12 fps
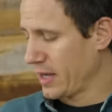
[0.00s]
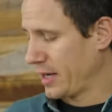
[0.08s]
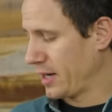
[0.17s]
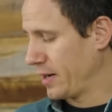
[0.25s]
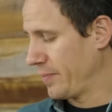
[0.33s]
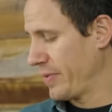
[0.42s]

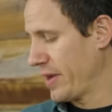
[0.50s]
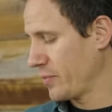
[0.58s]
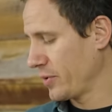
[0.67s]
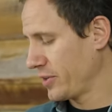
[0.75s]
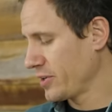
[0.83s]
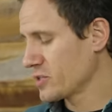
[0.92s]
Um,
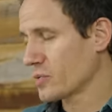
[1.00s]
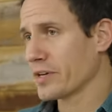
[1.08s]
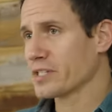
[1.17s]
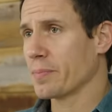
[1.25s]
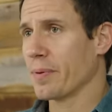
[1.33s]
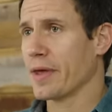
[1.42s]
and with this
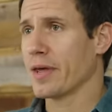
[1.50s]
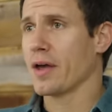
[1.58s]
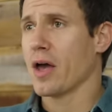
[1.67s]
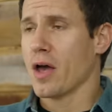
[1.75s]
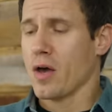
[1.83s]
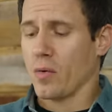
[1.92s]
recipe,